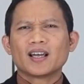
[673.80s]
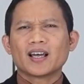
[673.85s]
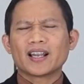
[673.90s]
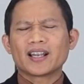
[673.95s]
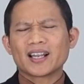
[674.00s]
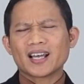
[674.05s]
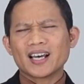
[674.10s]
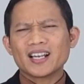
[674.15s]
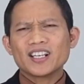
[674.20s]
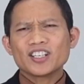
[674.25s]

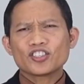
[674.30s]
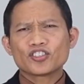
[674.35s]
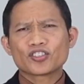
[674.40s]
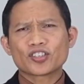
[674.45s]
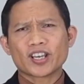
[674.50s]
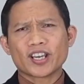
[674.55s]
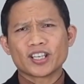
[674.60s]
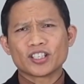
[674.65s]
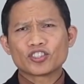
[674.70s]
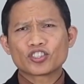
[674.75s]
Another
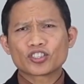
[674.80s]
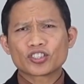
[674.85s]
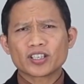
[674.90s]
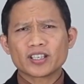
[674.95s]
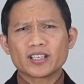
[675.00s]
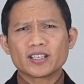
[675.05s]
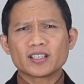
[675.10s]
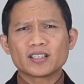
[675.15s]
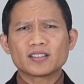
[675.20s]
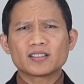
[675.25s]
change
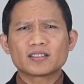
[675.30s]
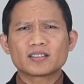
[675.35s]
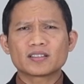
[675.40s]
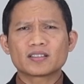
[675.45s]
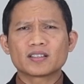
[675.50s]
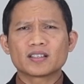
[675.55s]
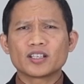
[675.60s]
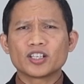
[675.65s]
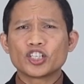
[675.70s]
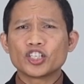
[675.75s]

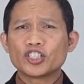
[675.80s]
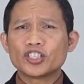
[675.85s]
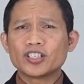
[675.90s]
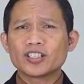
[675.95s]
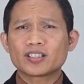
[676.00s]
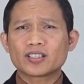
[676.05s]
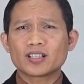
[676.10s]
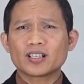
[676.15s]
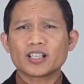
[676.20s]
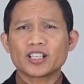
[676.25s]
is
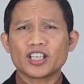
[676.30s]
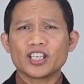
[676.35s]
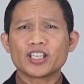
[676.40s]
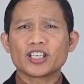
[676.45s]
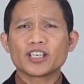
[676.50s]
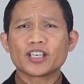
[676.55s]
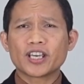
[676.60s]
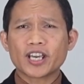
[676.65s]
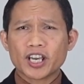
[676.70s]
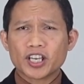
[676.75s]
digital
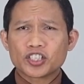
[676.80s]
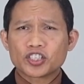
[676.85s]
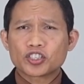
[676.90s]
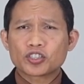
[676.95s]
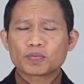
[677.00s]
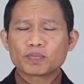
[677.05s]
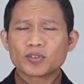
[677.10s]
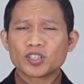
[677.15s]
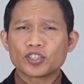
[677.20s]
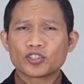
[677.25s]

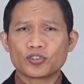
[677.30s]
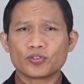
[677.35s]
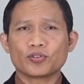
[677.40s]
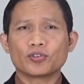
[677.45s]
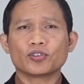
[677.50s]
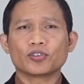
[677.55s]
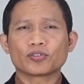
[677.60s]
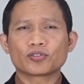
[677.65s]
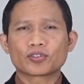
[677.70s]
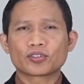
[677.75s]
engagement
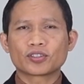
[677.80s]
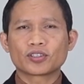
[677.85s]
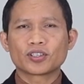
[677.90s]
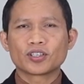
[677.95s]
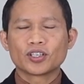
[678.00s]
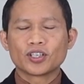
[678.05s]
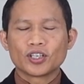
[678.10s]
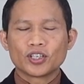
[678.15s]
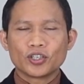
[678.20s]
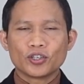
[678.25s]
tools,
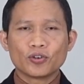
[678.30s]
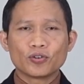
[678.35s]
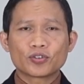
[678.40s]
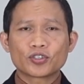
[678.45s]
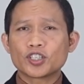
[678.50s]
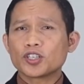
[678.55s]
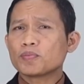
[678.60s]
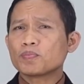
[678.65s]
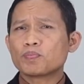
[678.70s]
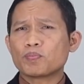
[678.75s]

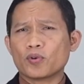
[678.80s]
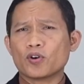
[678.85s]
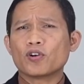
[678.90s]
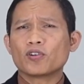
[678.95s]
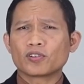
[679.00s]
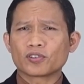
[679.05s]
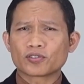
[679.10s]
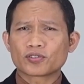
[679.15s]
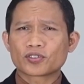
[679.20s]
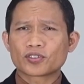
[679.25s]
using
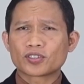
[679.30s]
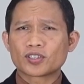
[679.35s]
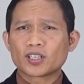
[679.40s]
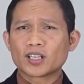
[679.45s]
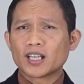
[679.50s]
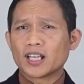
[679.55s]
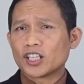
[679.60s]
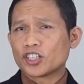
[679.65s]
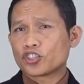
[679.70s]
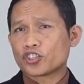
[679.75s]
polls,
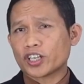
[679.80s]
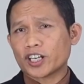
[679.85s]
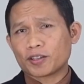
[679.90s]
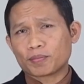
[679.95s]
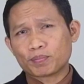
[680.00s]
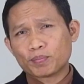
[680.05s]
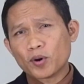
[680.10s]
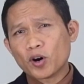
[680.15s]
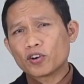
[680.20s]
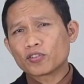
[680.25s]

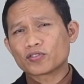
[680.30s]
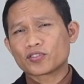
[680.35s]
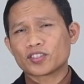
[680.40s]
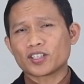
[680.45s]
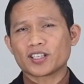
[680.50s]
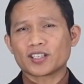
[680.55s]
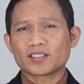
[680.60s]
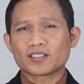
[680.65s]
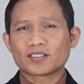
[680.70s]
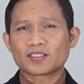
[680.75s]
chat
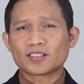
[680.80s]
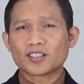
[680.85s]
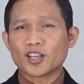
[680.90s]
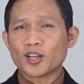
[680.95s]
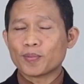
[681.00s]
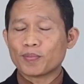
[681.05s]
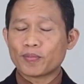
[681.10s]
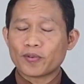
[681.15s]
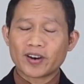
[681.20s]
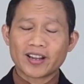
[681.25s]
boxes,
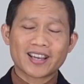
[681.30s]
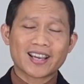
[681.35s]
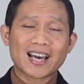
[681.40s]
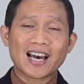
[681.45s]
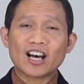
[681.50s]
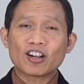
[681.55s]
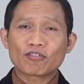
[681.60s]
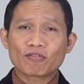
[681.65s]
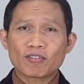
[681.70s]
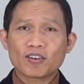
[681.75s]

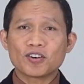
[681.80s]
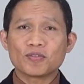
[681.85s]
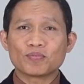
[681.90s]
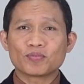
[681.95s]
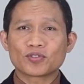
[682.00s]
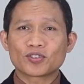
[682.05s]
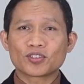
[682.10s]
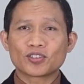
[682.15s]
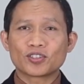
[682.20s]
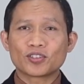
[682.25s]
breakout
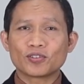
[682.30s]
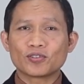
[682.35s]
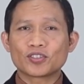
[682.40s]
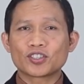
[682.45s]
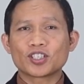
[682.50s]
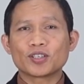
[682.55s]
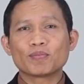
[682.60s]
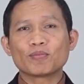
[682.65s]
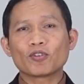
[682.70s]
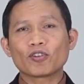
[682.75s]
rooms to
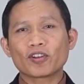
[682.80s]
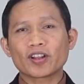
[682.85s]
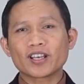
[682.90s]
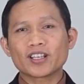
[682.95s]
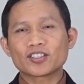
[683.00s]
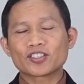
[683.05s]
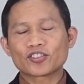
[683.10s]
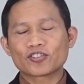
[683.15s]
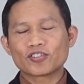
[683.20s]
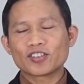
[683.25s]

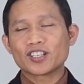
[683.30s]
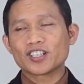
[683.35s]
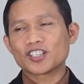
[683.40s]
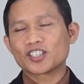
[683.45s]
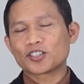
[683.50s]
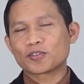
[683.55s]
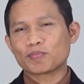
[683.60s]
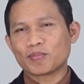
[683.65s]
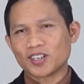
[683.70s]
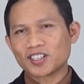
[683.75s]
simulate
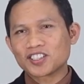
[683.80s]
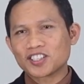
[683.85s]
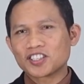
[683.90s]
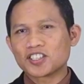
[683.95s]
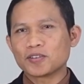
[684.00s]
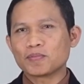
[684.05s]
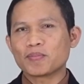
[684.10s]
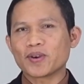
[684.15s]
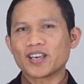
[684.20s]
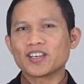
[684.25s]
students'
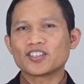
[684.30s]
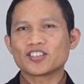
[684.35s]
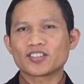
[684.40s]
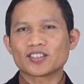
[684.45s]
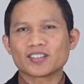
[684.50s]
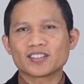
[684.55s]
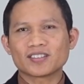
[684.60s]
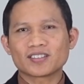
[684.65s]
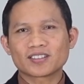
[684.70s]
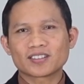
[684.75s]

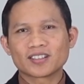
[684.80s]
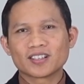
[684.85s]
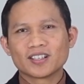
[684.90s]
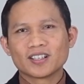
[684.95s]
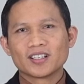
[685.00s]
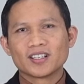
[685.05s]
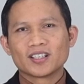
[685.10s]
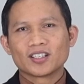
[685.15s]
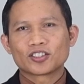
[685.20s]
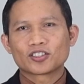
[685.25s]
participations.
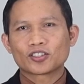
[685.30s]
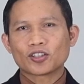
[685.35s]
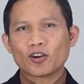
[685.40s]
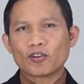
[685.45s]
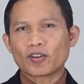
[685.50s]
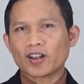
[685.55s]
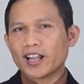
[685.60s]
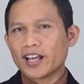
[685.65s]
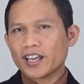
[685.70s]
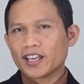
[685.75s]
So
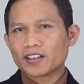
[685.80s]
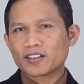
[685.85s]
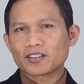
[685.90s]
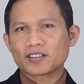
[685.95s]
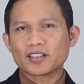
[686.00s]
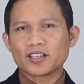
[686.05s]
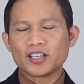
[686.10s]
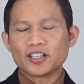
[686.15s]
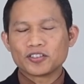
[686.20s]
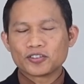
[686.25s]
like
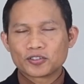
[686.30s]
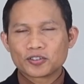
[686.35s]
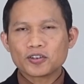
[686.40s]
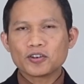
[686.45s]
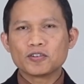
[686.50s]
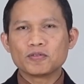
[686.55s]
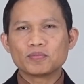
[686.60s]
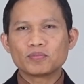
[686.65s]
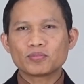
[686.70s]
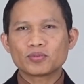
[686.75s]
in
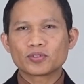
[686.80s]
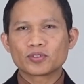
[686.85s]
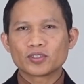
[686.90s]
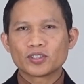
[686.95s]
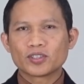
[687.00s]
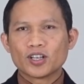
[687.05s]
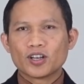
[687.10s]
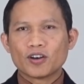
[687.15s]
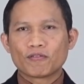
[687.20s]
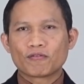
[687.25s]
Zoom,
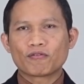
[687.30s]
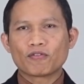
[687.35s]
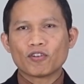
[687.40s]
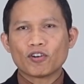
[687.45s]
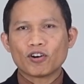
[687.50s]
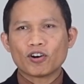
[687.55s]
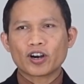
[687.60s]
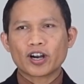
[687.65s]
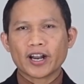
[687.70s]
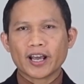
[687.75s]

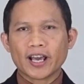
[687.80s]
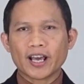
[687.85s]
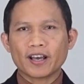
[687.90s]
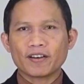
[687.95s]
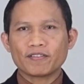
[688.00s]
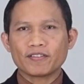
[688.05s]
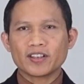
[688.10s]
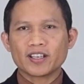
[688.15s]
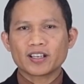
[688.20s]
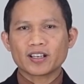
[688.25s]
for
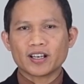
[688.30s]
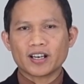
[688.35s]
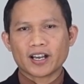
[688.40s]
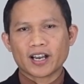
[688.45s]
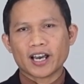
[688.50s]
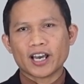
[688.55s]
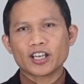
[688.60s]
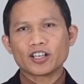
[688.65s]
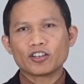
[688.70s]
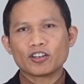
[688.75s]
having a
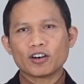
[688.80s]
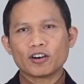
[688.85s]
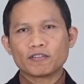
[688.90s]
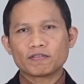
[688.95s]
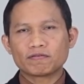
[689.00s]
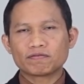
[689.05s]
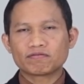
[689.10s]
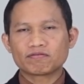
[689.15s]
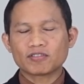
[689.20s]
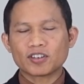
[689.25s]
kind
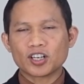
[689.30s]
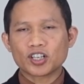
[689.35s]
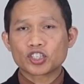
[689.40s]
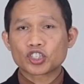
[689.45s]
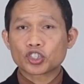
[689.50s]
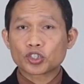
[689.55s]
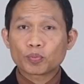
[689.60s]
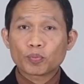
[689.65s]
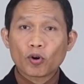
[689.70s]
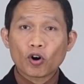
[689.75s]
of a
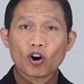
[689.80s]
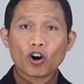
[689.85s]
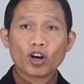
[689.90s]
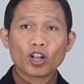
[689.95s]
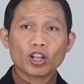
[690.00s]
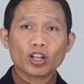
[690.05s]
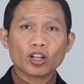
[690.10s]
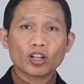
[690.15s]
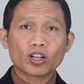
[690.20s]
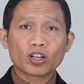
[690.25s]

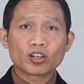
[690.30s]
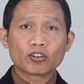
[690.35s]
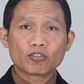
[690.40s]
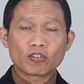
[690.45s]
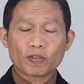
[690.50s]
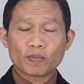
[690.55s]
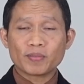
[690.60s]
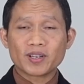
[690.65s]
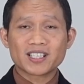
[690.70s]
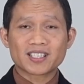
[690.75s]
small
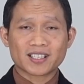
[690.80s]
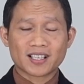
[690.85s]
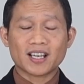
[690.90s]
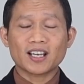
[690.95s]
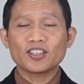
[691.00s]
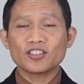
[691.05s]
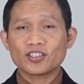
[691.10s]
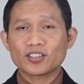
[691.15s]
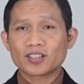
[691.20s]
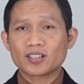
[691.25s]
group
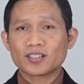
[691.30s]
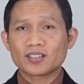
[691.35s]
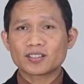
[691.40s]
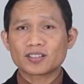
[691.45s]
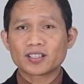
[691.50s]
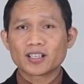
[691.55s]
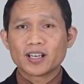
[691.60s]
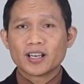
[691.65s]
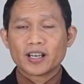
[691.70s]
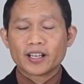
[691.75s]

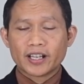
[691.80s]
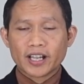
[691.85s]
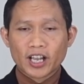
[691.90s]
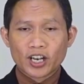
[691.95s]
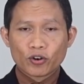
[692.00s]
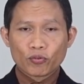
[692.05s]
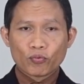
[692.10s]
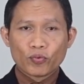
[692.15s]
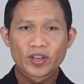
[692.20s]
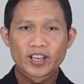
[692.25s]
discussions,
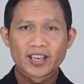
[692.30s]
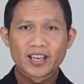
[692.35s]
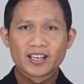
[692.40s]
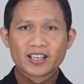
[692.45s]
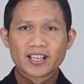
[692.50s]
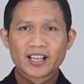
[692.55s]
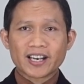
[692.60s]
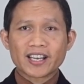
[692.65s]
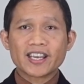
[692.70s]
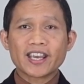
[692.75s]
then we can
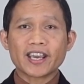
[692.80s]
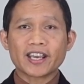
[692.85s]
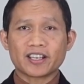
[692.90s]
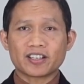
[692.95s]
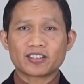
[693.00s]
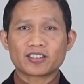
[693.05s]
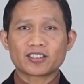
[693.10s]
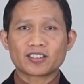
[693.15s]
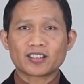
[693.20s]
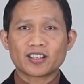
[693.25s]

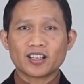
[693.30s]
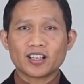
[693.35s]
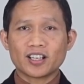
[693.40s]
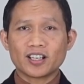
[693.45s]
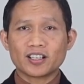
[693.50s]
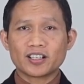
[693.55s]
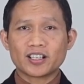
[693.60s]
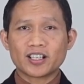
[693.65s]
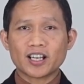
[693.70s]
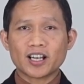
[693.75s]
create
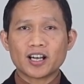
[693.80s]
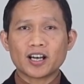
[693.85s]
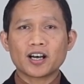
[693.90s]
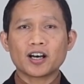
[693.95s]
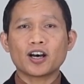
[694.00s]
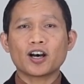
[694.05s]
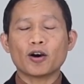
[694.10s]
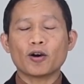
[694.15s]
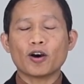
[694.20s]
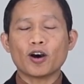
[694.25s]

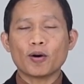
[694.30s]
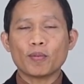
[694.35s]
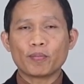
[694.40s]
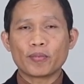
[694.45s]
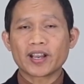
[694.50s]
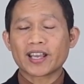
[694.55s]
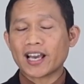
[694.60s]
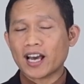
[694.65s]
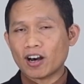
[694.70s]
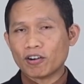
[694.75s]
the
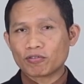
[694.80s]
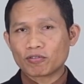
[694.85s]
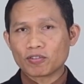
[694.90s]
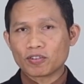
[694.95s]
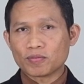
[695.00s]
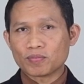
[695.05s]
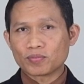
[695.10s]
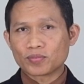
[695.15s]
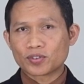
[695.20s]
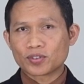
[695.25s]
breakout
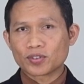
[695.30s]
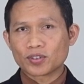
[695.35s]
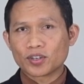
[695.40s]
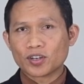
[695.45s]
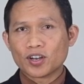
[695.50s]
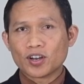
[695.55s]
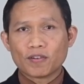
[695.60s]
rooms.